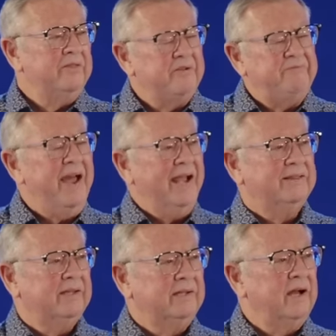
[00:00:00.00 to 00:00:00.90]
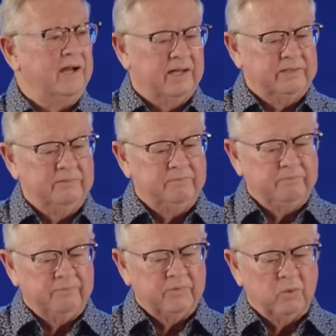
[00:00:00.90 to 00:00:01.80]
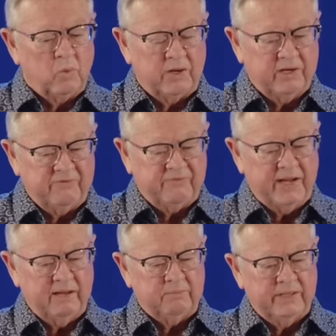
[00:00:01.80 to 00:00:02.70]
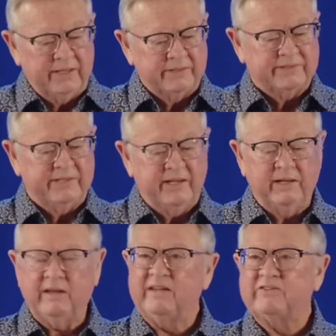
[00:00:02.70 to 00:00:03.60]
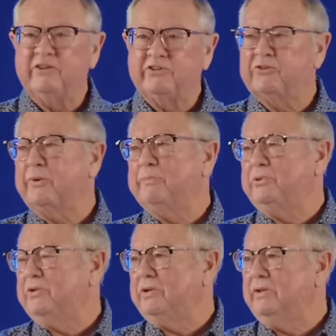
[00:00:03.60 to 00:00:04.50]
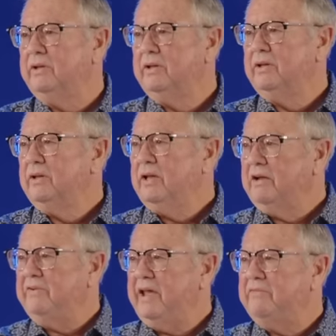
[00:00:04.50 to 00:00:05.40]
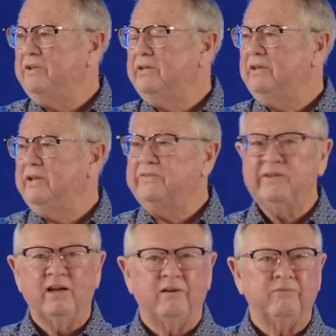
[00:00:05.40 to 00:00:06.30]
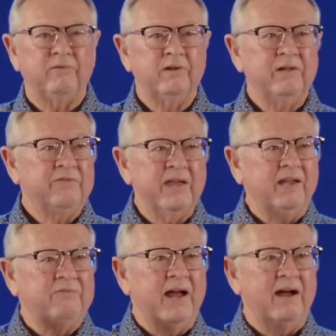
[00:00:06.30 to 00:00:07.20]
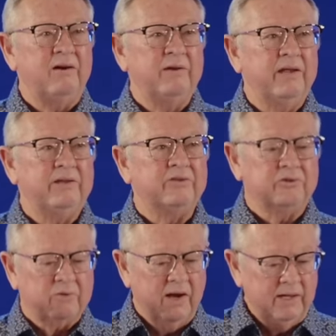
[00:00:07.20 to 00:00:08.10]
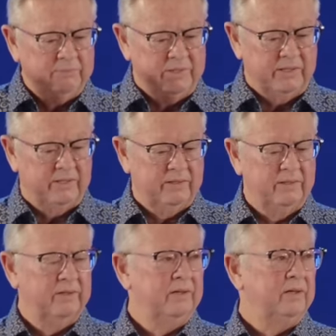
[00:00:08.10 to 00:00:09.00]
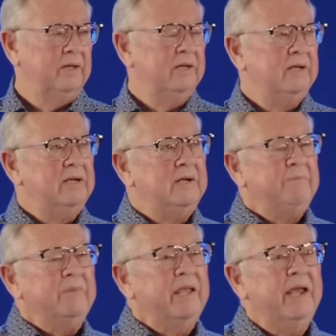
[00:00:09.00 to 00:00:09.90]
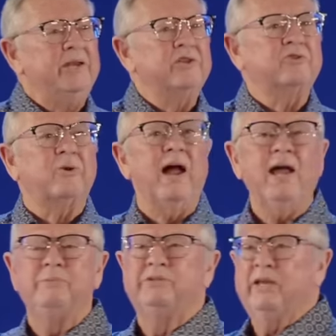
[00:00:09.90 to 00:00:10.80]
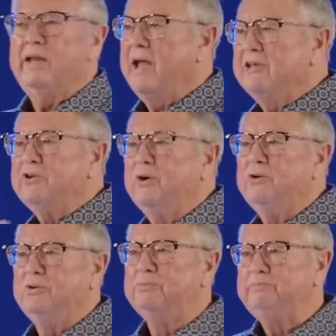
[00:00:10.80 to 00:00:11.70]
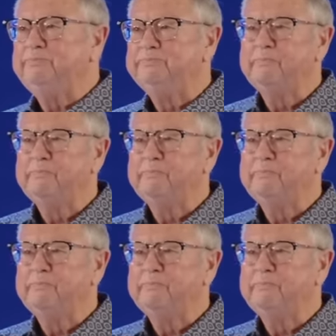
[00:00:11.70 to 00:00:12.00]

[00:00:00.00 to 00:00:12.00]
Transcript: The fact that God wanted family is seen in his description of heaven itself. Think of how he described it. He describes it as home.